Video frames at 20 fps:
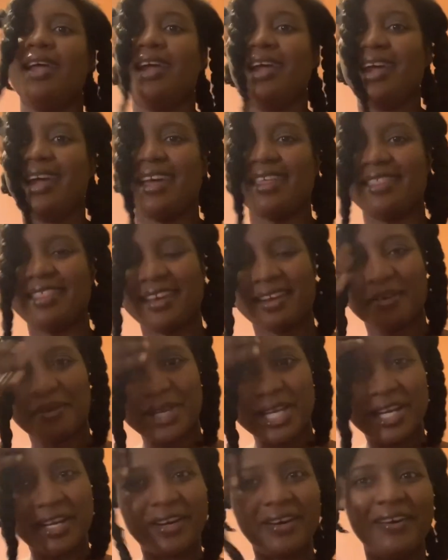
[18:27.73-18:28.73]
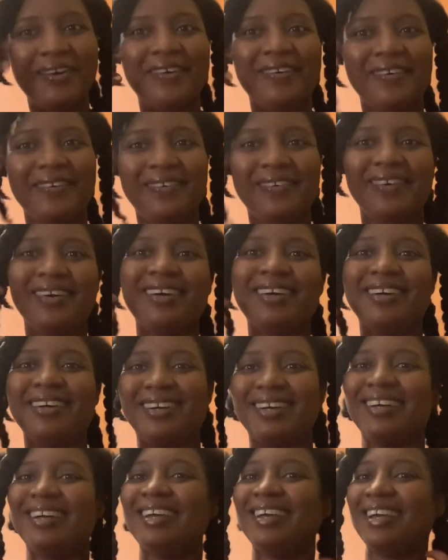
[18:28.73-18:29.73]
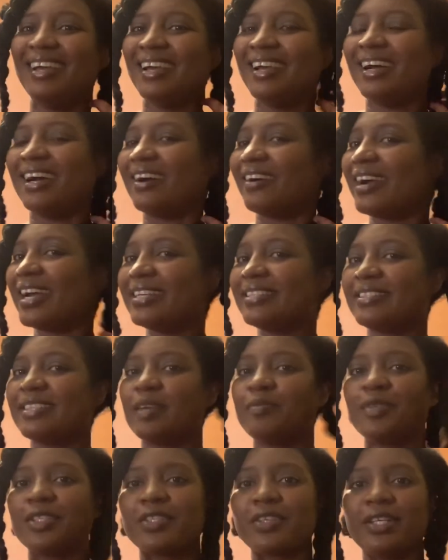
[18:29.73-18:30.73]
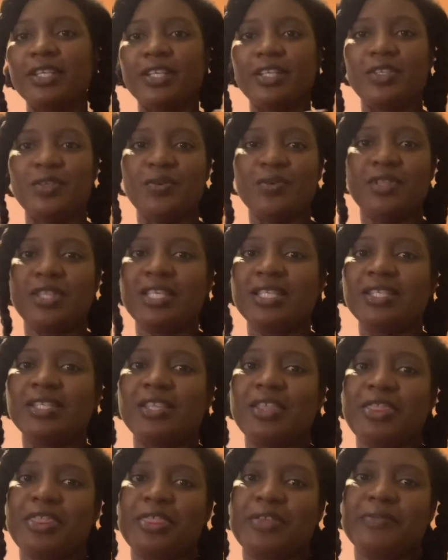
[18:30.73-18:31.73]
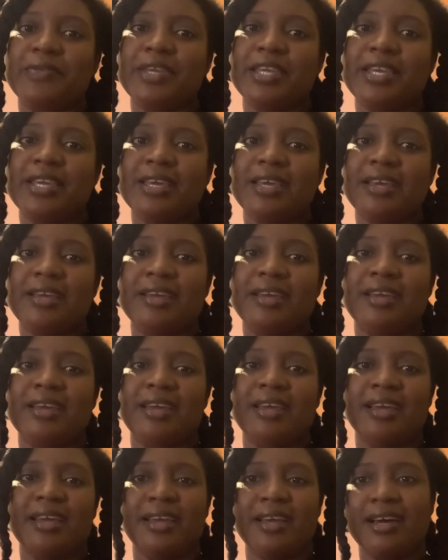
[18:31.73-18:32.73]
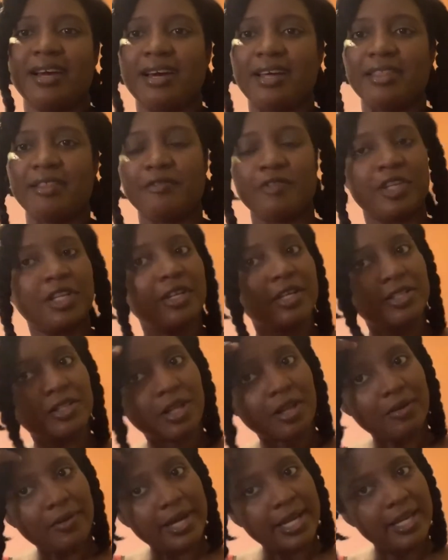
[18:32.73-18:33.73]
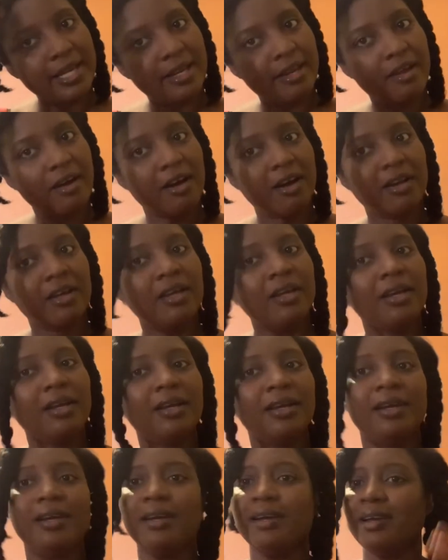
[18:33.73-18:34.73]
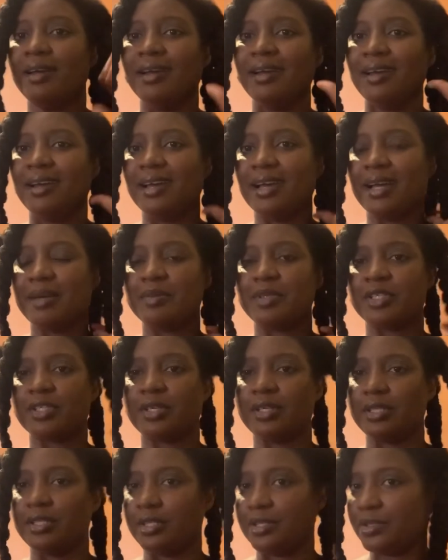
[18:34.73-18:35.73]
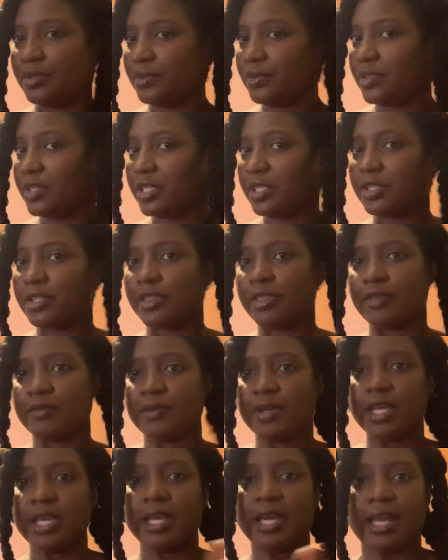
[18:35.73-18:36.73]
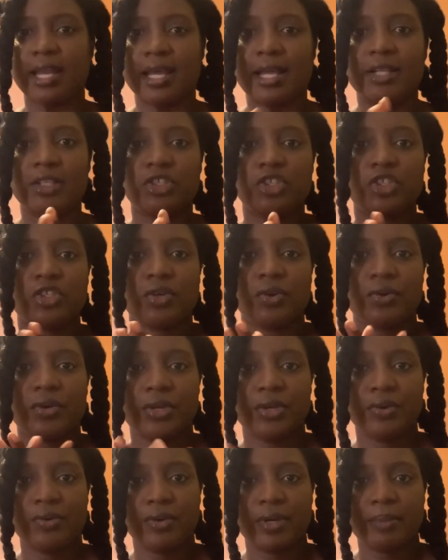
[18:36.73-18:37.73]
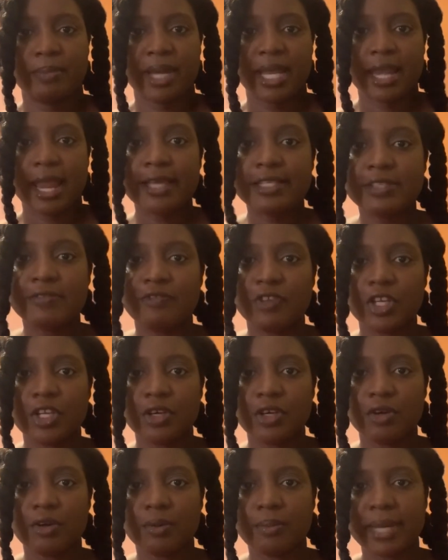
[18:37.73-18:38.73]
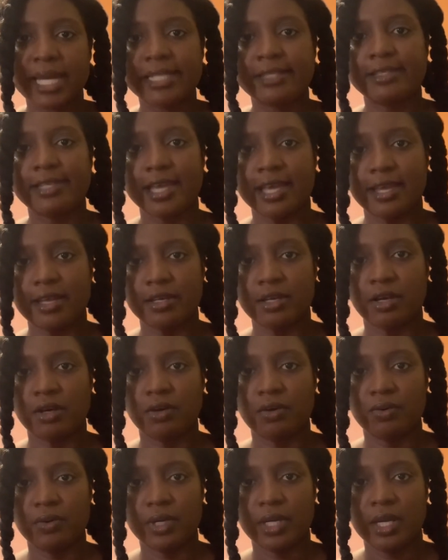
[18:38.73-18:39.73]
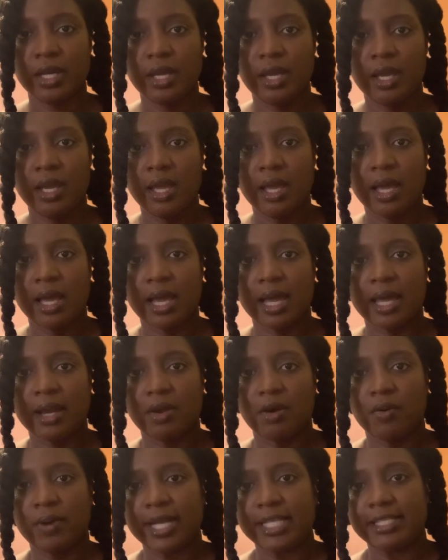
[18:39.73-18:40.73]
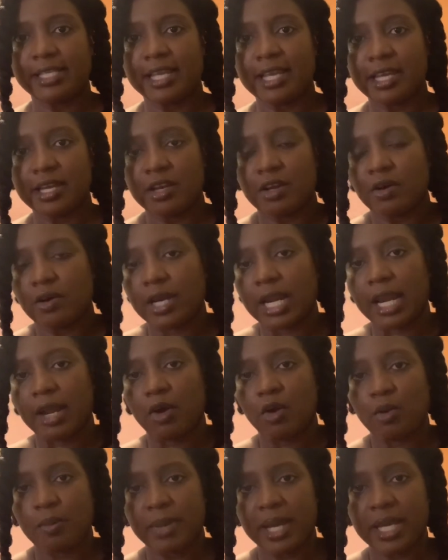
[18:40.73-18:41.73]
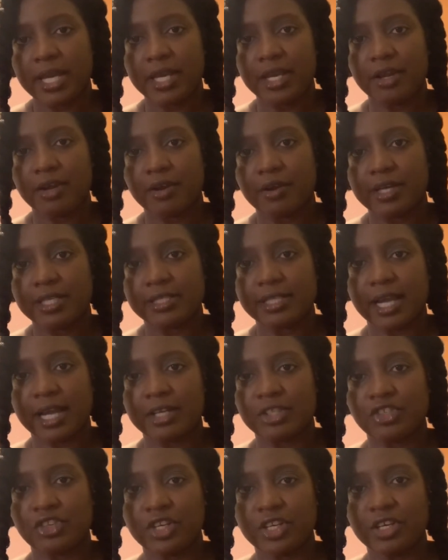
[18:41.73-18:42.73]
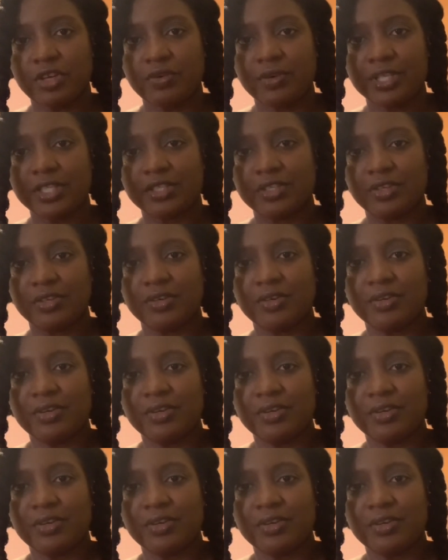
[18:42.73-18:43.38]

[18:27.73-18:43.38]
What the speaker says: And there we go. All right, so I'm just going to do these 3. The video is already long. I'm just going to do these 3, and I'll show you in my next video my takedown and how I take it down and how my hair is actually going to